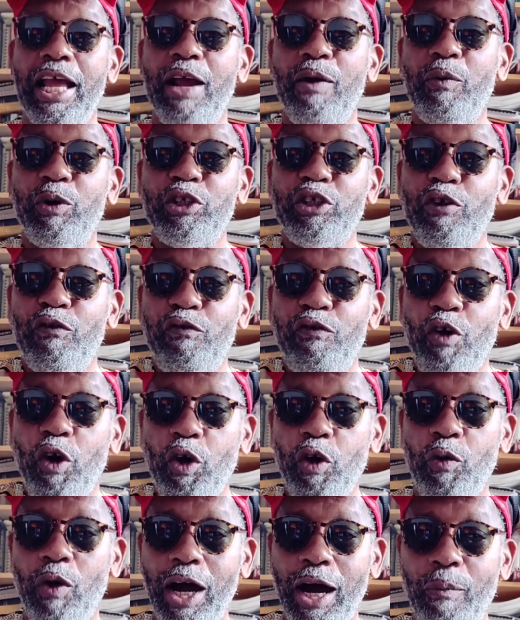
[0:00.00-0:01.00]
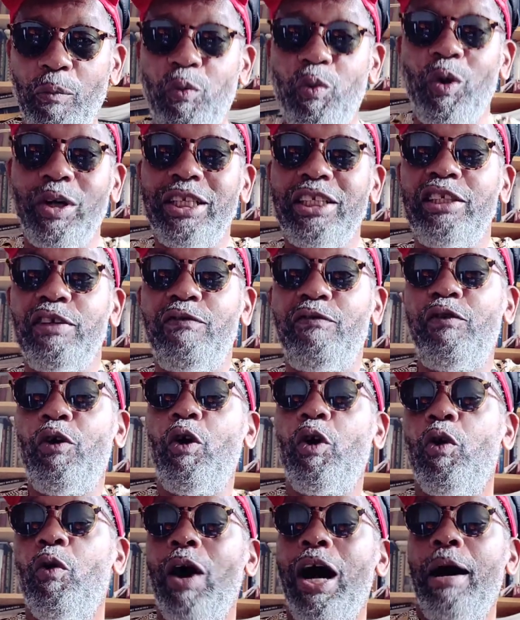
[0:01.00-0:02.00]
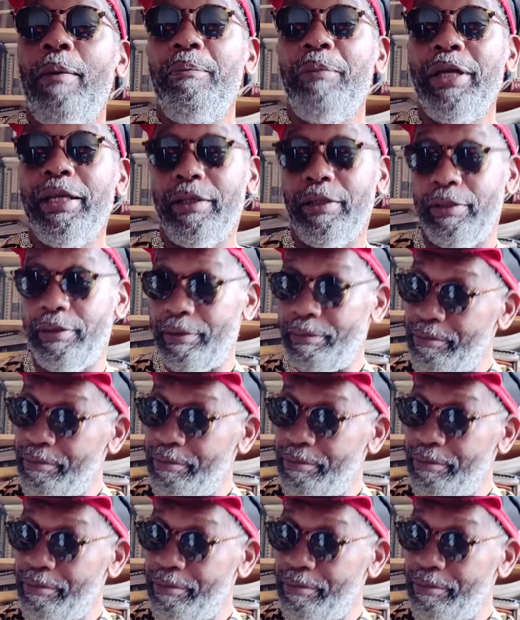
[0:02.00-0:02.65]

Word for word: It was a photo op. What does a photo op mean?